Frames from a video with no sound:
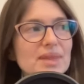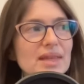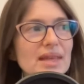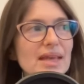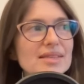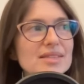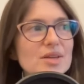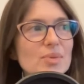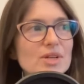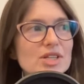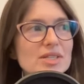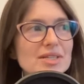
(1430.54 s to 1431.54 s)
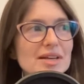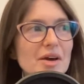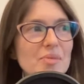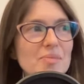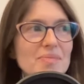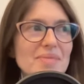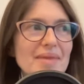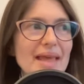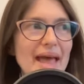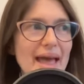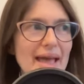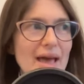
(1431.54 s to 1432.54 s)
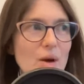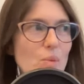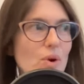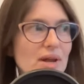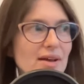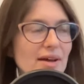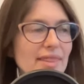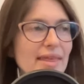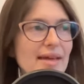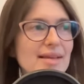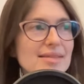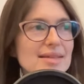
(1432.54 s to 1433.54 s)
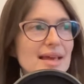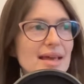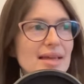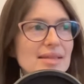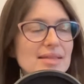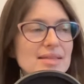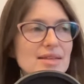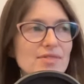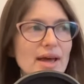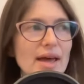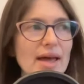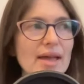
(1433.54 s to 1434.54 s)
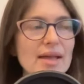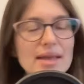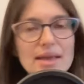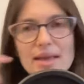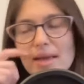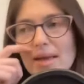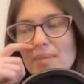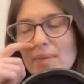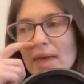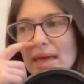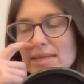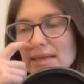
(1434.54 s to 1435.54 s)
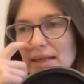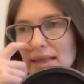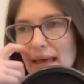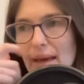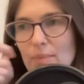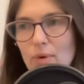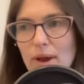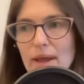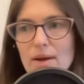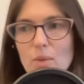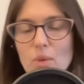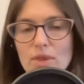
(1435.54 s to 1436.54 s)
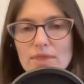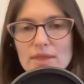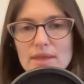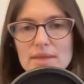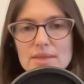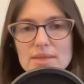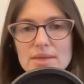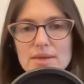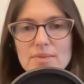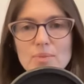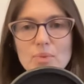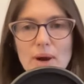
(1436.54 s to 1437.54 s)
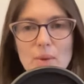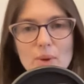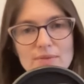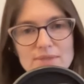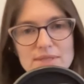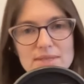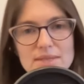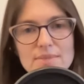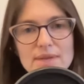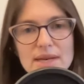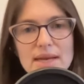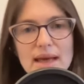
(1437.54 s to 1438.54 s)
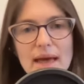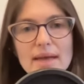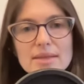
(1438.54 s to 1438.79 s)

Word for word: and so we just you know hang out working on things and steve and i began to collaborate with this brainwave system that he had.